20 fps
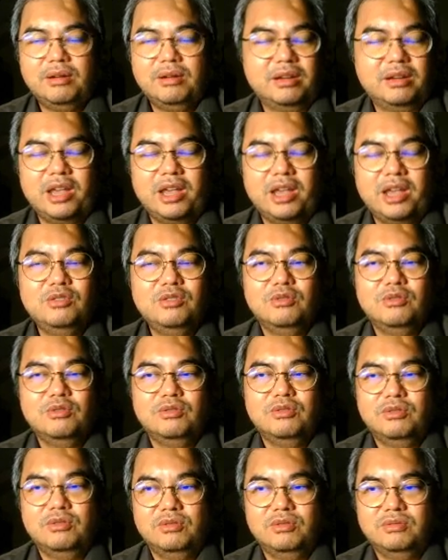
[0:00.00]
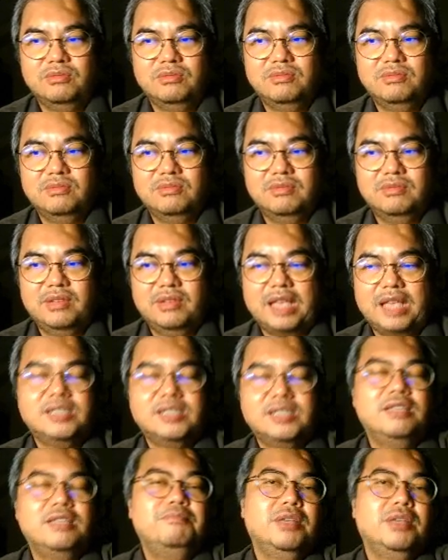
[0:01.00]
trying to get
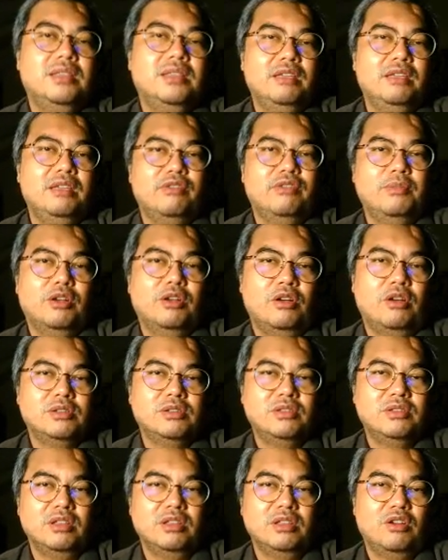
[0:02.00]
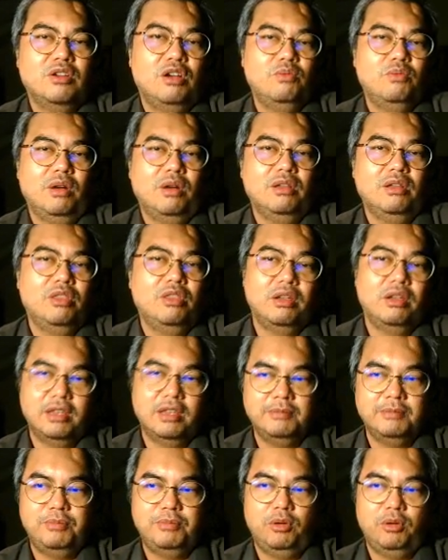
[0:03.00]
sympathy from the court so the court will not
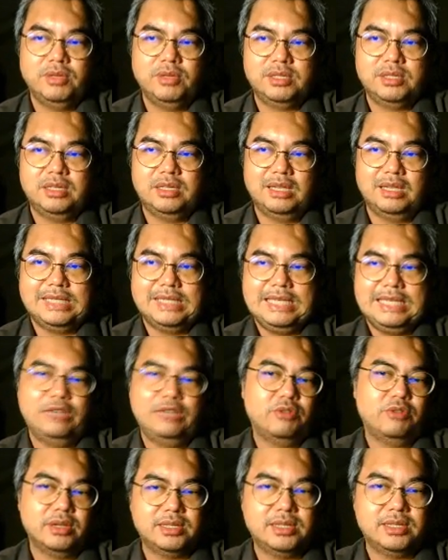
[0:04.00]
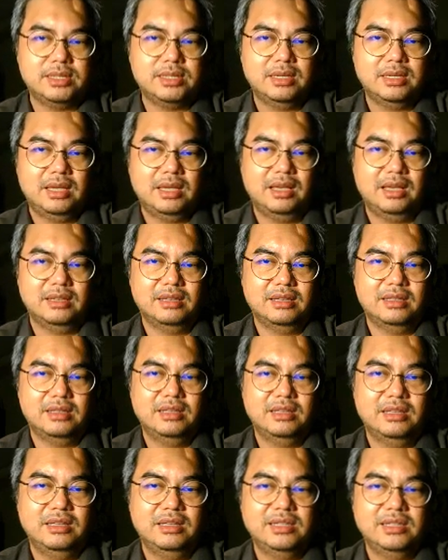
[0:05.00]
impose a serious
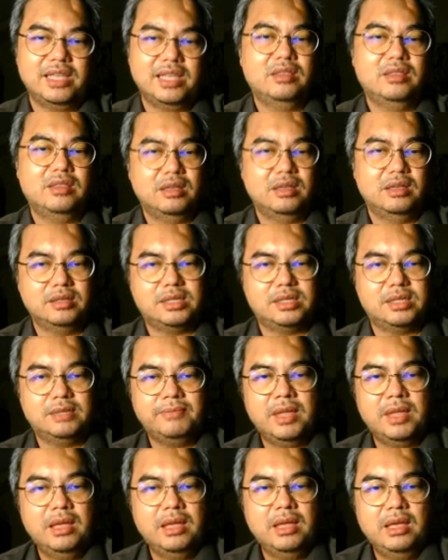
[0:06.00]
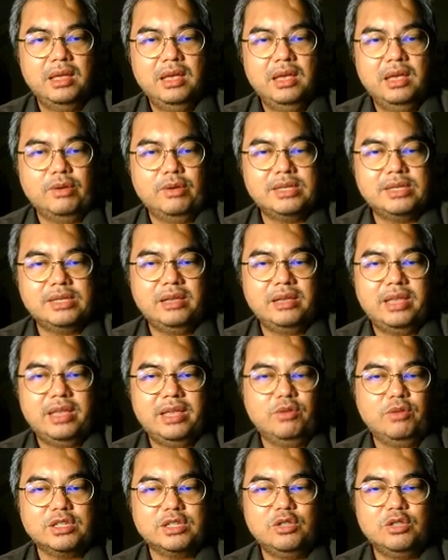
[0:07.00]
sentence. It was held that
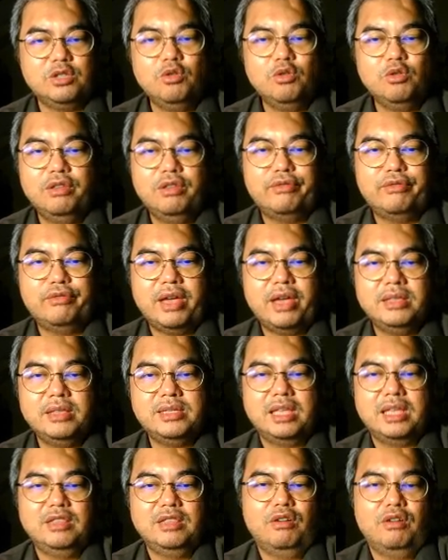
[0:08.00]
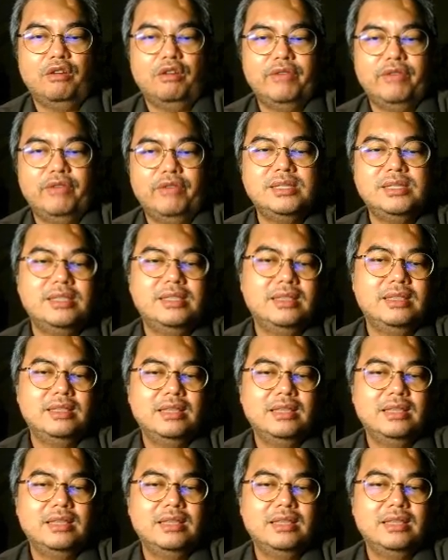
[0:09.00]
it was no defense that the offense